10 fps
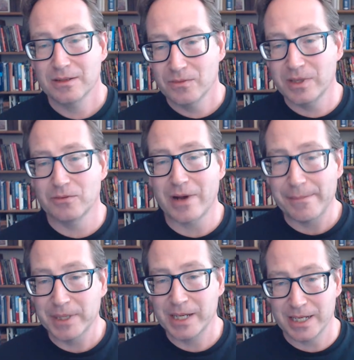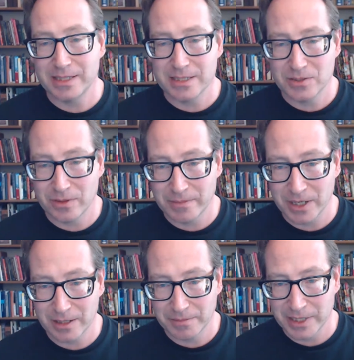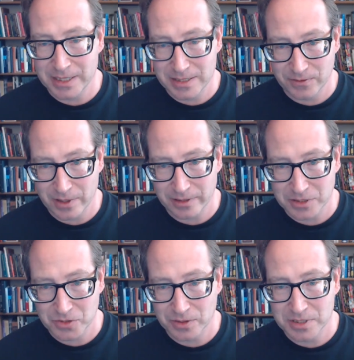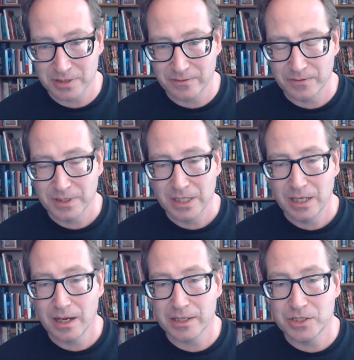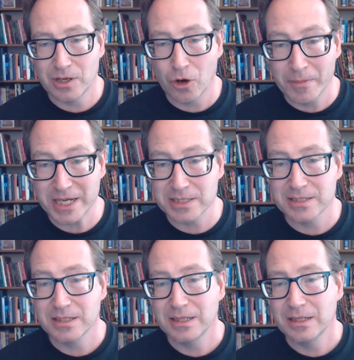We could replicate this sort of marketplace for other sorts of omics,